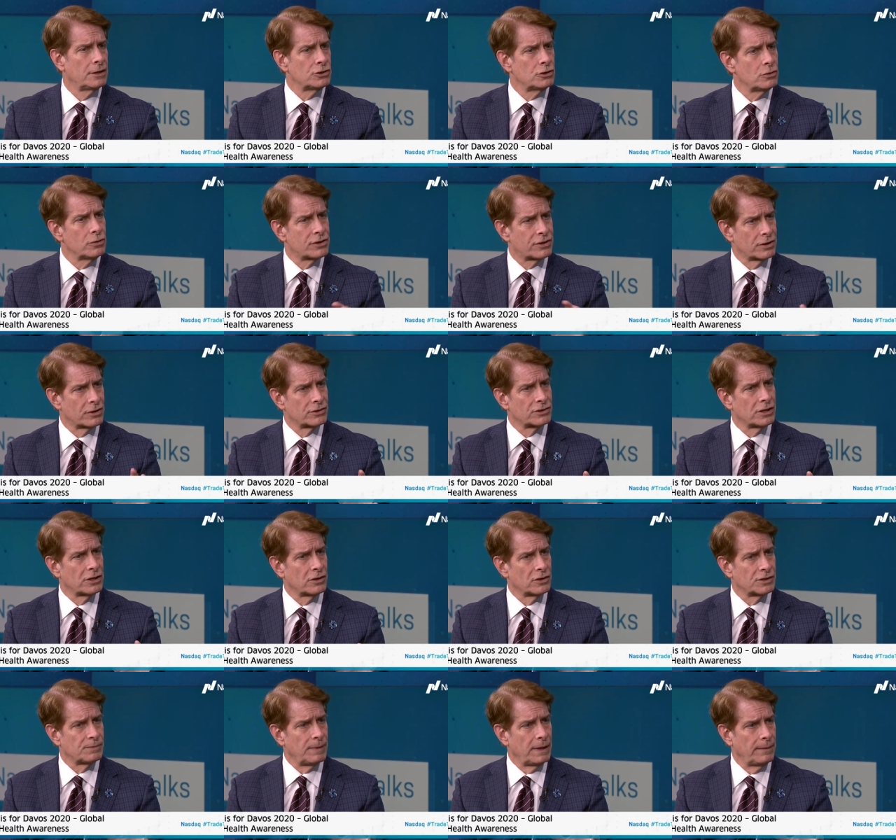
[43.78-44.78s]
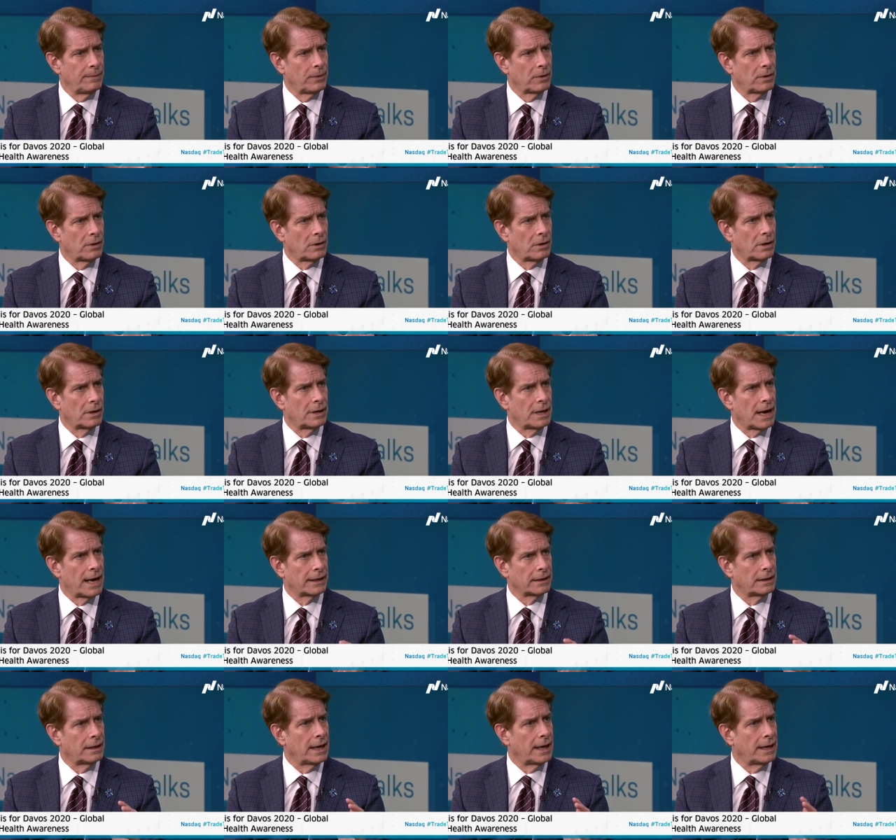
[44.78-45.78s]
Two-thirds of those people are
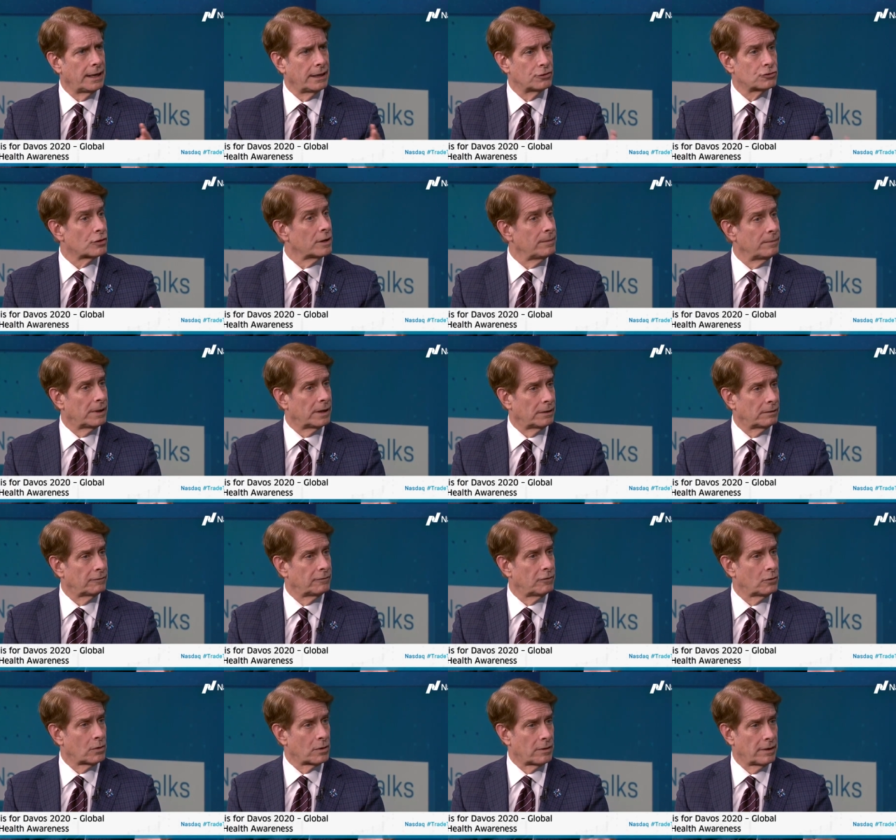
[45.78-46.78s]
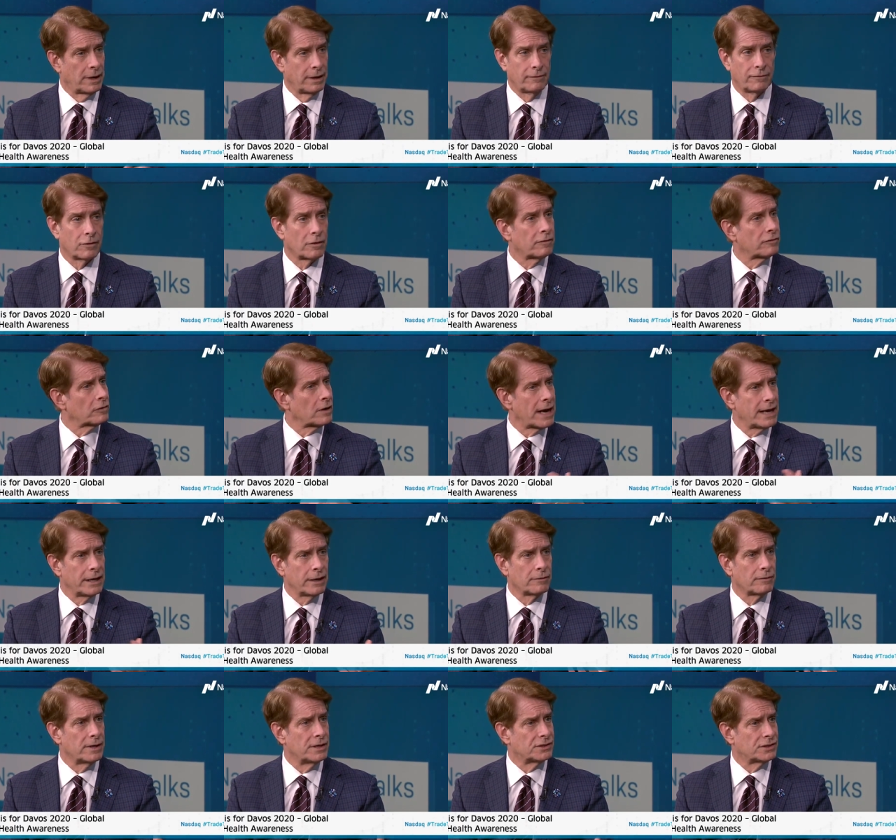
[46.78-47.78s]
not getting treatment for it for a variety
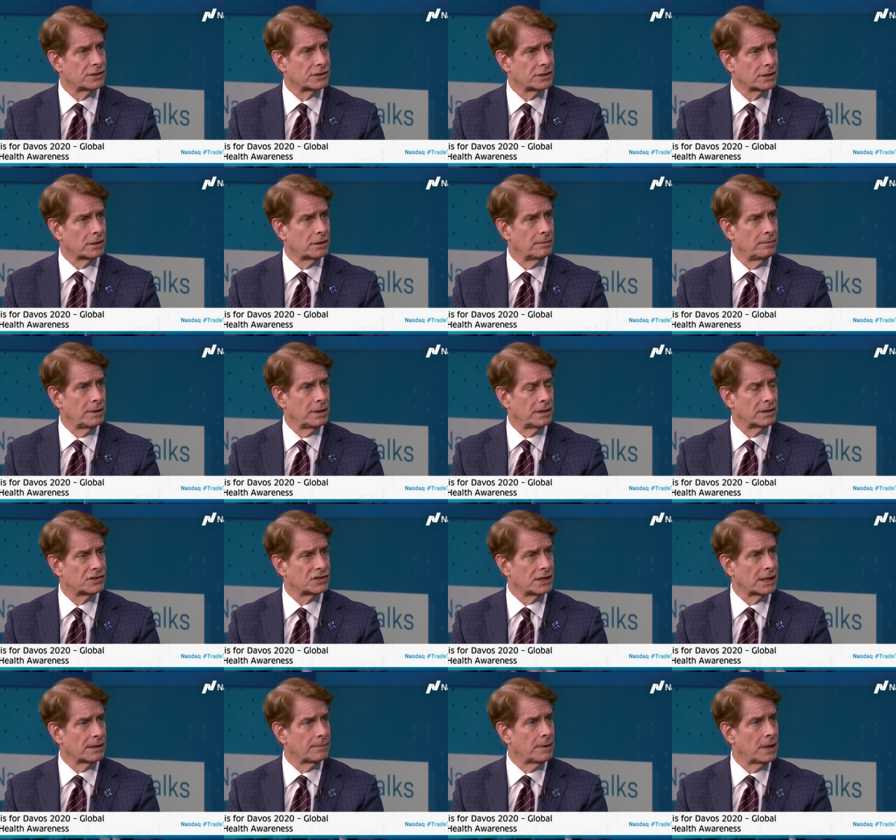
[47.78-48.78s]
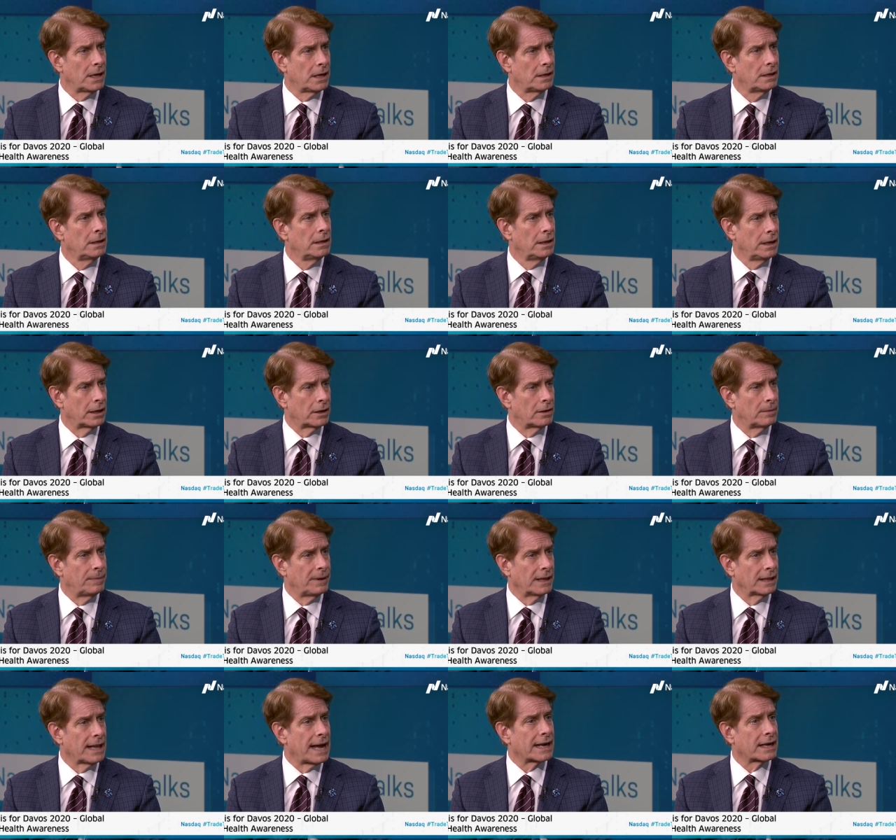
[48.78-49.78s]
of reasons. It could be the stigma, it could
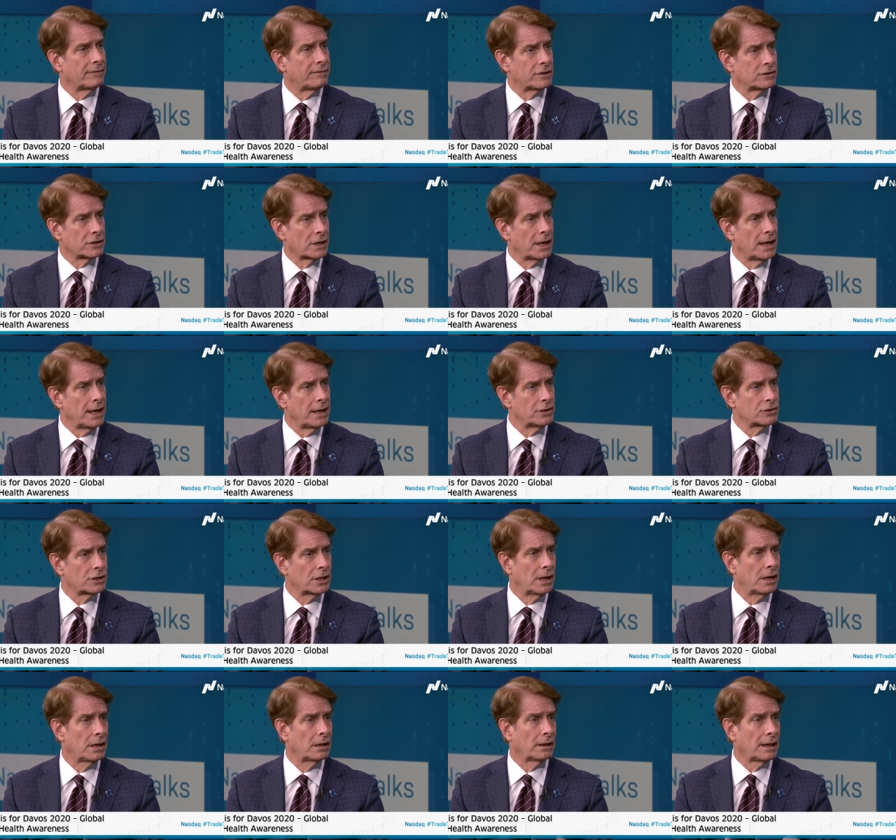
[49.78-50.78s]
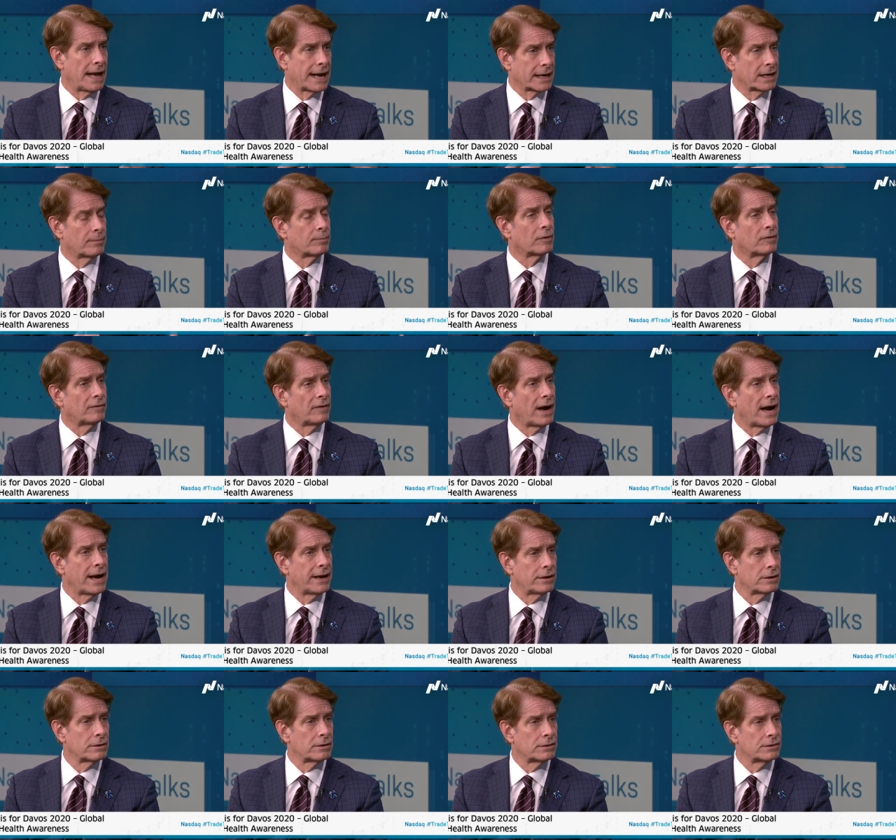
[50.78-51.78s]
be a lack of education, lack of
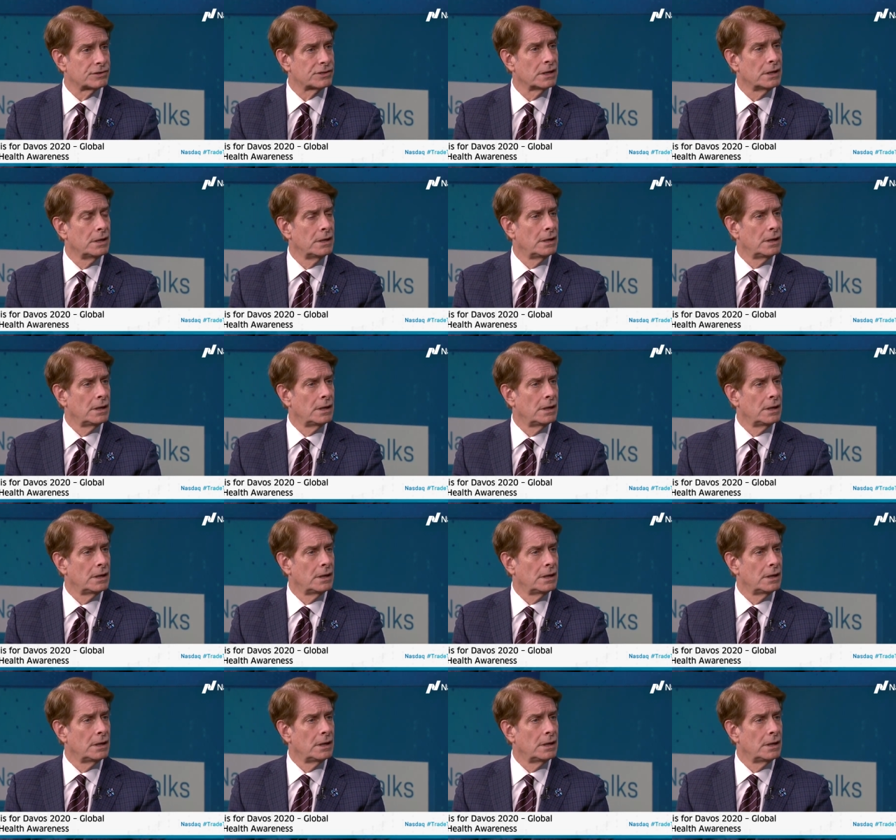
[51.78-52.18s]
providers.